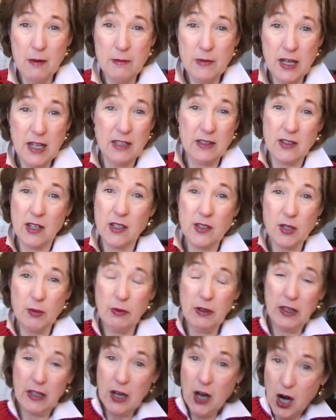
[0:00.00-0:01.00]
is
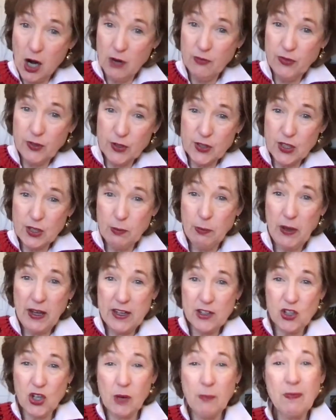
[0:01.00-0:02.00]
ultimately harmful to the
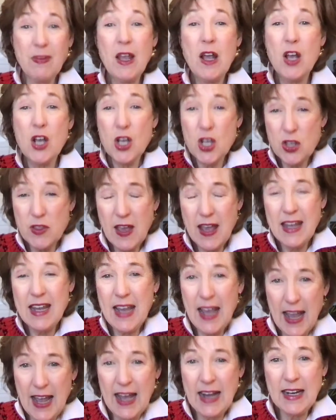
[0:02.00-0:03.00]
patient, they
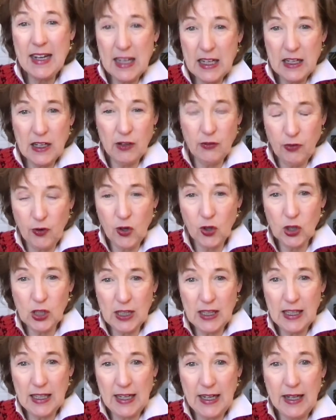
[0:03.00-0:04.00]
can
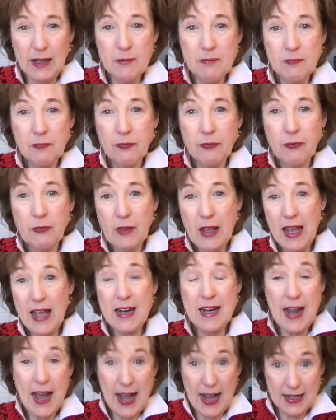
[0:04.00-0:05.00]
inadvertently
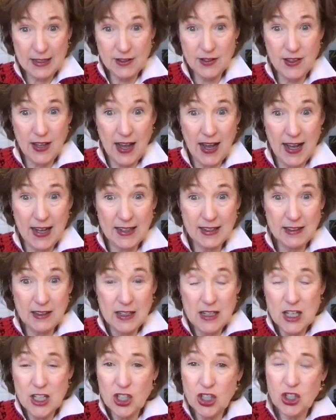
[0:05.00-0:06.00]
enact that.
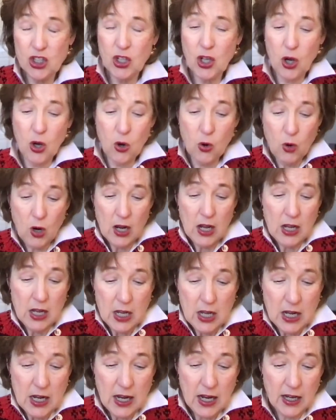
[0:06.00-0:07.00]
So
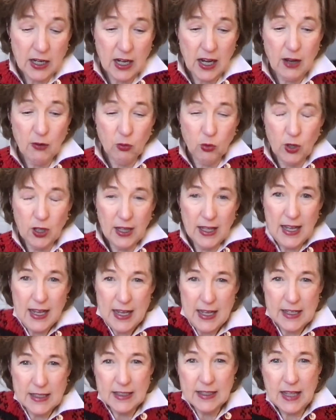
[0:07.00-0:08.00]
it really
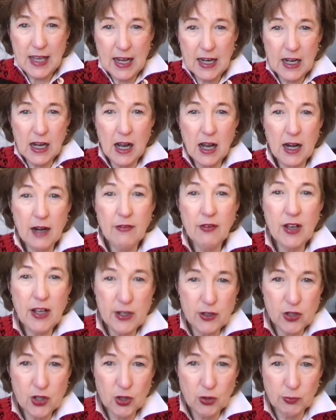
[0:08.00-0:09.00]
is that kind of
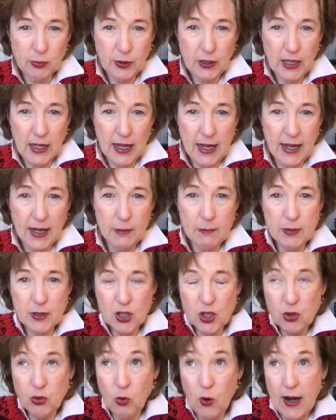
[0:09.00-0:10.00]
interplay
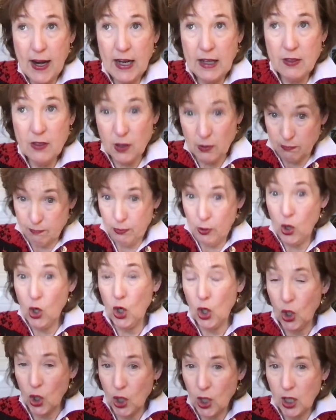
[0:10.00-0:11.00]
between the
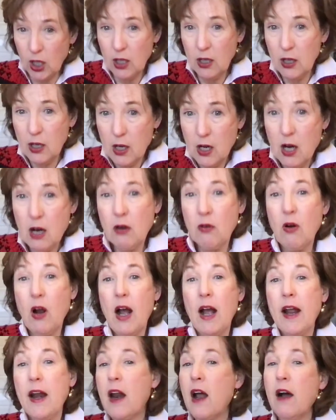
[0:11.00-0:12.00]
pull,
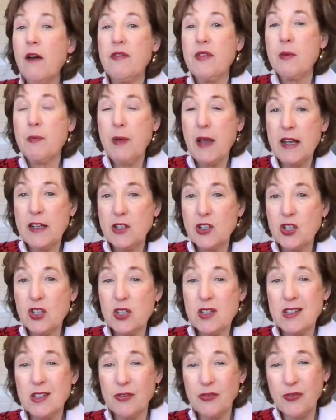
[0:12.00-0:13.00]
right, of the
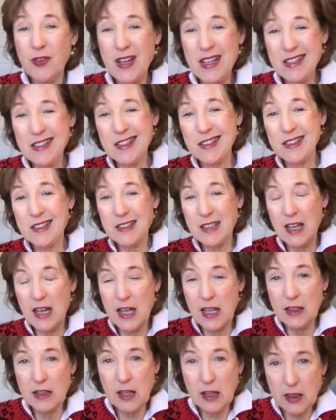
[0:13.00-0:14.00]
patient's defenses
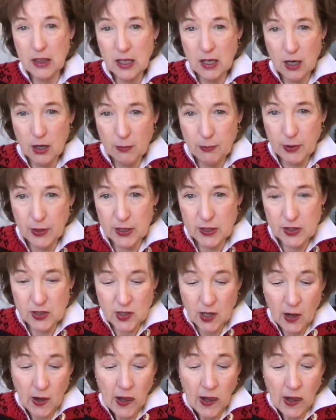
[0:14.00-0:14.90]
and the therapist